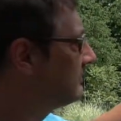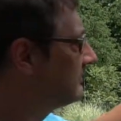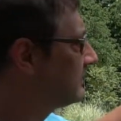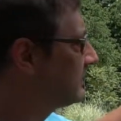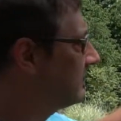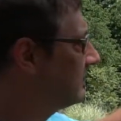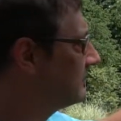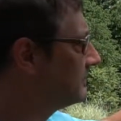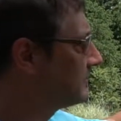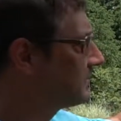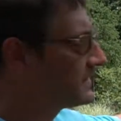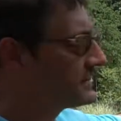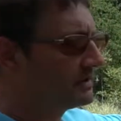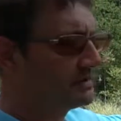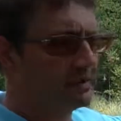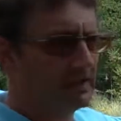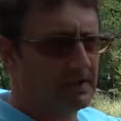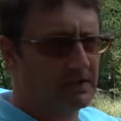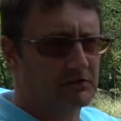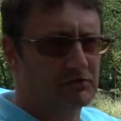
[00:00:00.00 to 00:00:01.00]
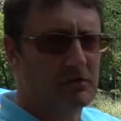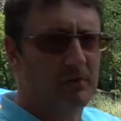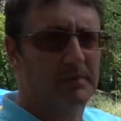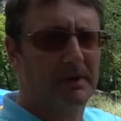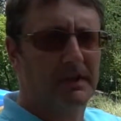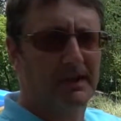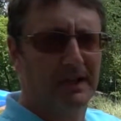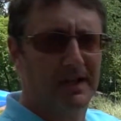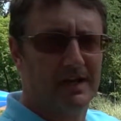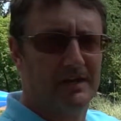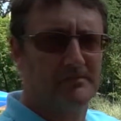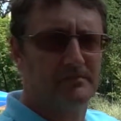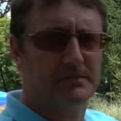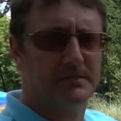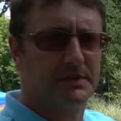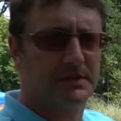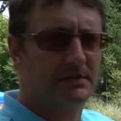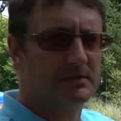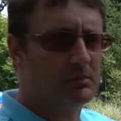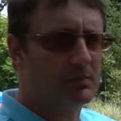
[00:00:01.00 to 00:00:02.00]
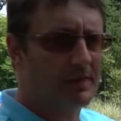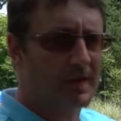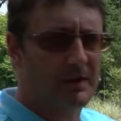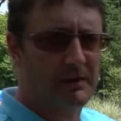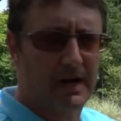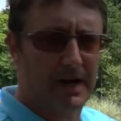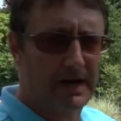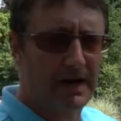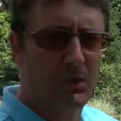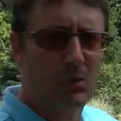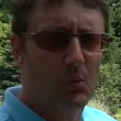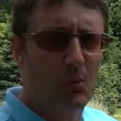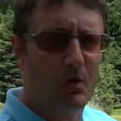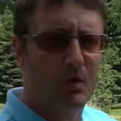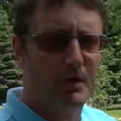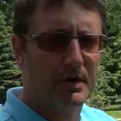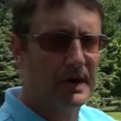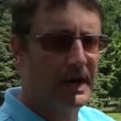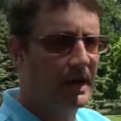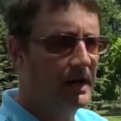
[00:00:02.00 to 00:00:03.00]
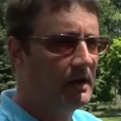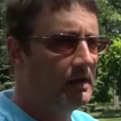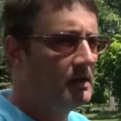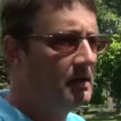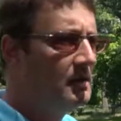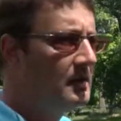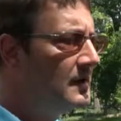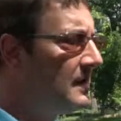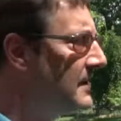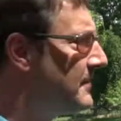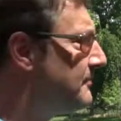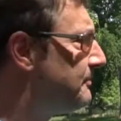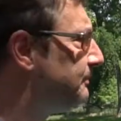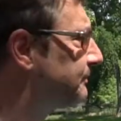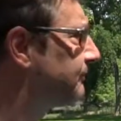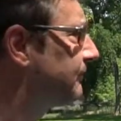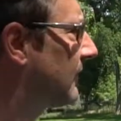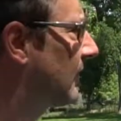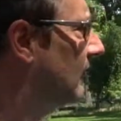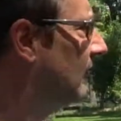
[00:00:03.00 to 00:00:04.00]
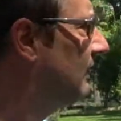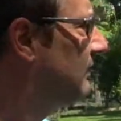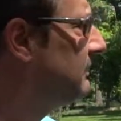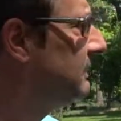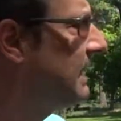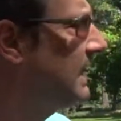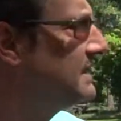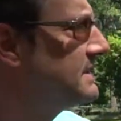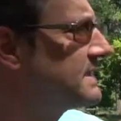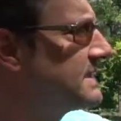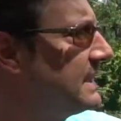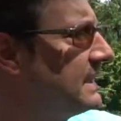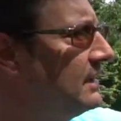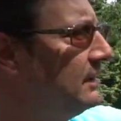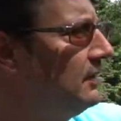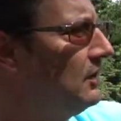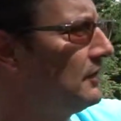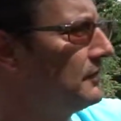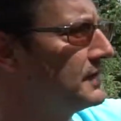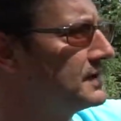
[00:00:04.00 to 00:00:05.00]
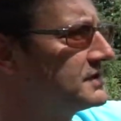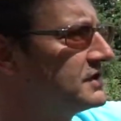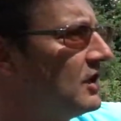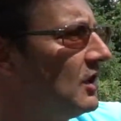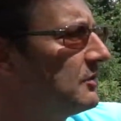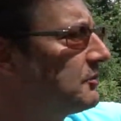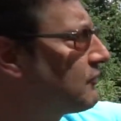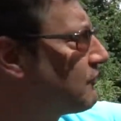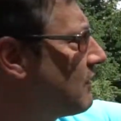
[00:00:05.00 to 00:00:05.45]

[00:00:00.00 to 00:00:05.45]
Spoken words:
So suddenly dropping limbs without any warning. You can see along the top